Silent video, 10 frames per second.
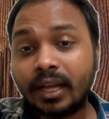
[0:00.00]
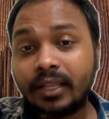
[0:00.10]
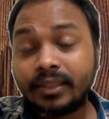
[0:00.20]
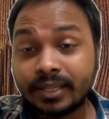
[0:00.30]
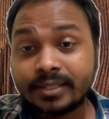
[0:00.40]

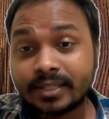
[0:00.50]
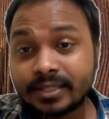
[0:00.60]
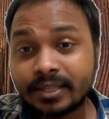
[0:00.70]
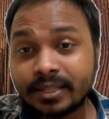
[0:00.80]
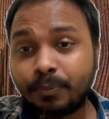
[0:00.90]
This is
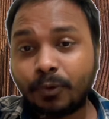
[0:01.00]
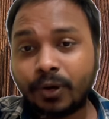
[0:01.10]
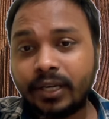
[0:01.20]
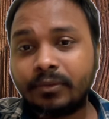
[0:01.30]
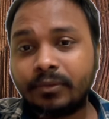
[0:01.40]
the
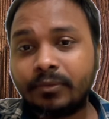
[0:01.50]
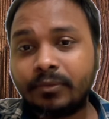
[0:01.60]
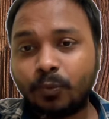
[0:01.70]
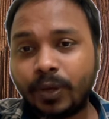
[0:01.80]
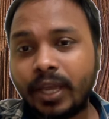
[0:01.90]
point, like
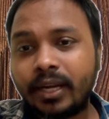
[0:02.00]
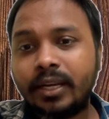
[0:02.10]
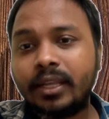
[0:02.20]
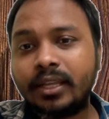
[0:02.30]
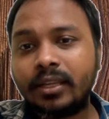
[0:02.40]

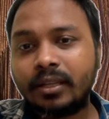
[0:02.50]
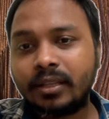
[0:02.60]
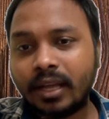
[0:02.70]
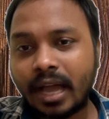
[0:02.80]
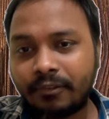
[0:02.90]
when
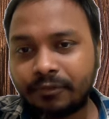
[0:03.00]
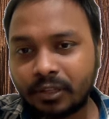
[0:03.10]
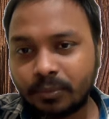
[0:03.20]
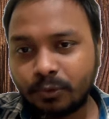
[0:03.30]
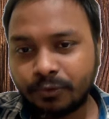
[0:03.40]
after
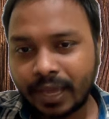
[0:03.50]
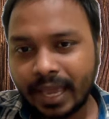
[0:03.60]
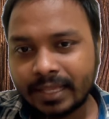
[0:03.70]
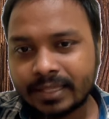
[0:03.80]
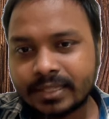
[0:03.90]
the move
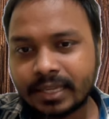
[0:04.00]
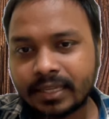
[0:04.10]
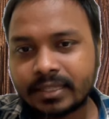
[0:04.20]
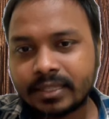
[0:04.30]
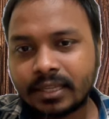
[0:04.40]

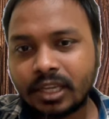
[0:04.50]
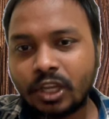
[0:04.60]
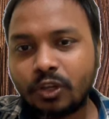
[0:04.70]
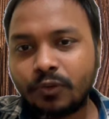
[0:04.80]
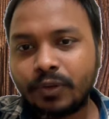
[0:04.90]
h6,
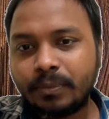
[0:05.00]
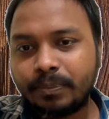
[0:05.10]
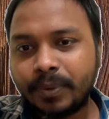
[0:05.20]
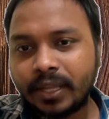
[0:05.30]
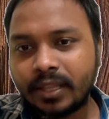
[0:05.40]
you will
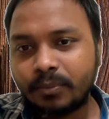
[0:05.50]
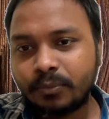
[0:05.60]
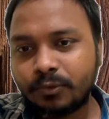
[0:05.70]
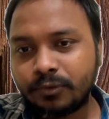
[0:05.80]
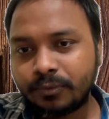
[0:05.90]
play the
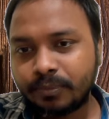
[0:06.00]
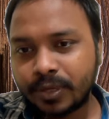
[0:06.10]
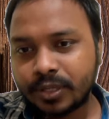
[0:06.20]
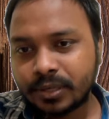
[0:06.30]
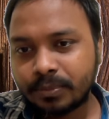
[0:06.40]
move
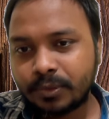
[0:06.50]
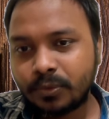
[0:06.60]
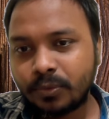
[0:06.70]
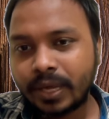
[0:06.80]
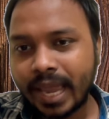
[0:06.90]
bishop
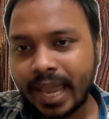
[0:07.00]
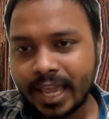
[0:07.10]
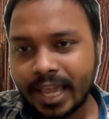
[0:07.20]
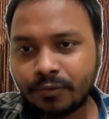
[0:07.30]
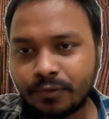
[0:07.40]
to
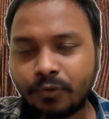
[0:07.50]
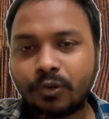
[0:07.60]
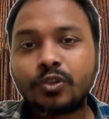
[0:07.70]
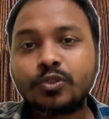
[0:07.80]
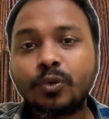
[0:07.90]
h4,
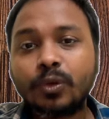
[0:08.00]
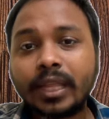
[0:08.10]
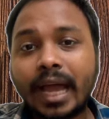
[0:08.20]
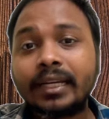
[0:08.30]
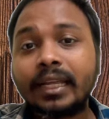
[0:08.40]
so
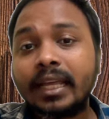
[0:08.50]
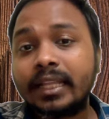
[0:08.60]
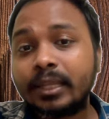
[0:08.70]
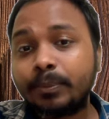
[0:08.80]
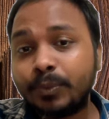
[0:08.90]
that
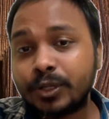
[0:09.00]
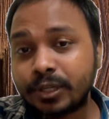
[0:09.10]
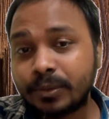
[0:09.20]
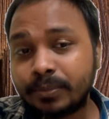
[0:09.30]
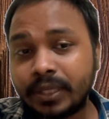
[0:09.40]
the
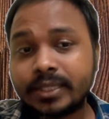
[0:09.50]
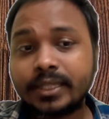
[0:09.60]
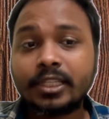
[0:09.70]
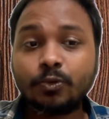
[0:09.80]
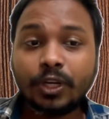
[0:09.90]
bishop
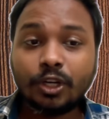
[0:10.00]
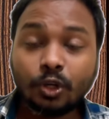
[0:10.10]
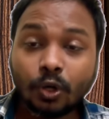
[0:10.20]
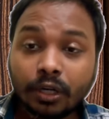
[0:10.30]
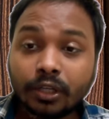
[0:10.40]
d6 will
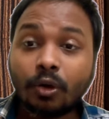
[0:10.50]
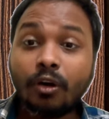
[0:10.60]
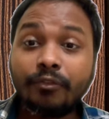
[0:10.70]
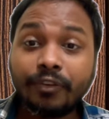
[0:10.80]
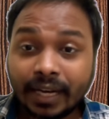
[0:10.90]
not
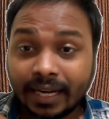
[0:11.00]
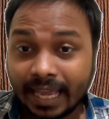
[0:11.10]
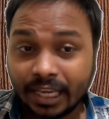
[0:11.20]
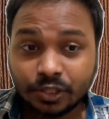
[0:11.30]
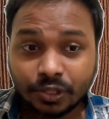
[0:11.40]
offer an
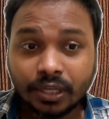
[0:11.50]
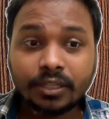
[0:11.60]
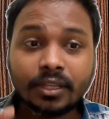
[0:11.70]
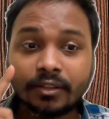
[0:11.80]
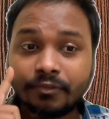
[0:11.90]

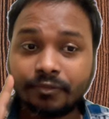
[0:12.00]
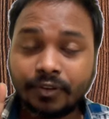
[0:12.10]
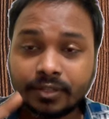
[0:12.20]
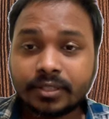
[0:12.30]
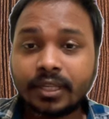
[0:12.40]
exchange, the
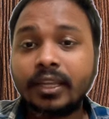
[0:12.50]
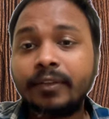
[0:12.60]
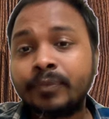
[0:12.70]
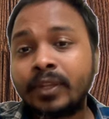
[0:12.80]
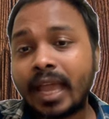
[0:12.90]
first
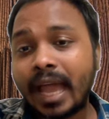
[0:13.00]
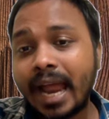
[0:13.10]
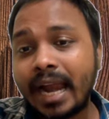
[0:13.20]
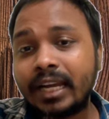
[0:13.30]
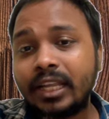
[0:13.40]
thing,
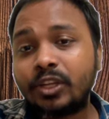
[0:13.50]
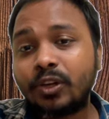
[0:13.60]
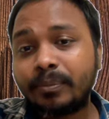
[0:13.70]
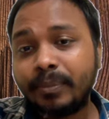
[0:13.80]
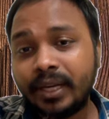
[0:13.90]
and you
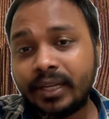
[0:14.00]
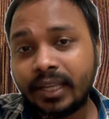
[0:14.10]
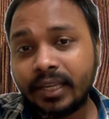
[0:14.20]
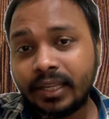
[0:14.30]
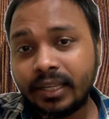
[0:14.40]
are
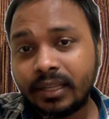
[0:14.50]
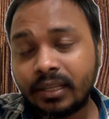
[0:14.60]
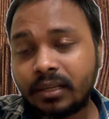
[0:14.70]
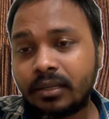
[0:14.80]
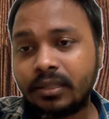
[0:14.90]
maintaining
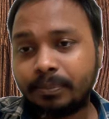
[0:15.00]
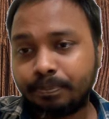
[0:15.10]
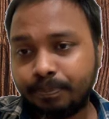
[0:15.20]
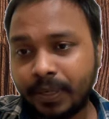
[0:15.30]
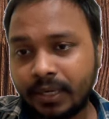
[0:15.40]
the
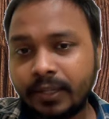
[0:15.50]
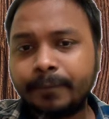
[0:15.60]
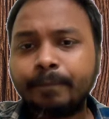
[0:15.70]
pin.